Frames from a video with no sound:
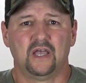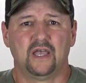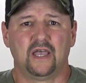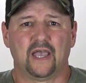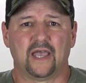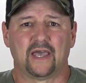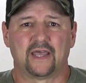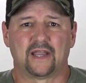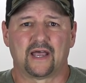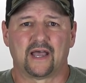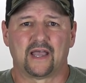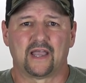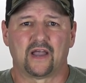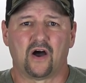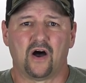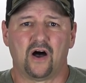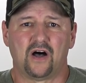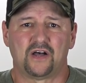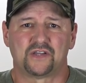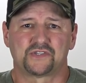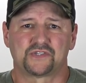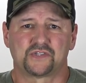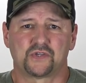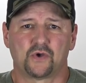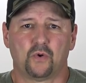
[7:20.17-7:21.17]
and I
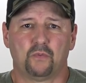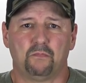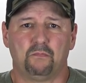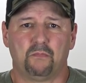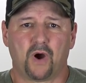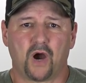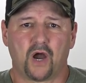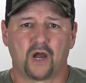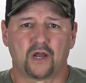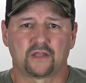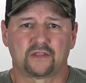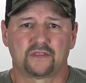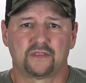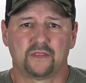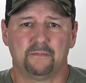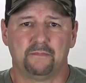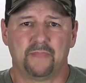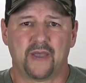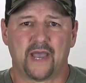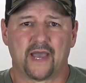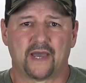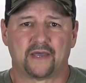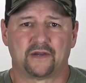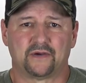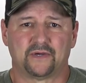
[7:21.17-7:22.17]
also mark the
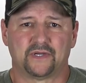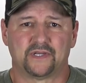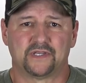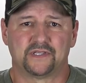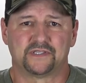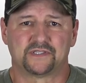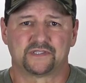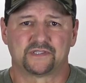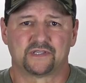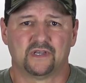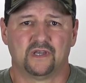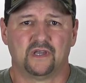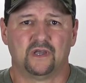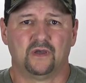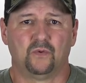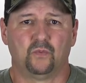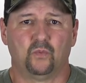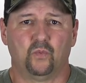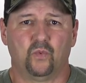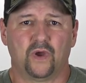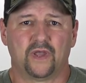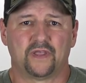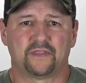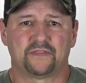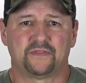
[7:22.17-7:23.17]
batteries
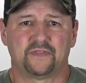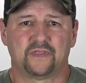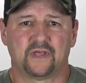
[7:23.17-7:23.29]
with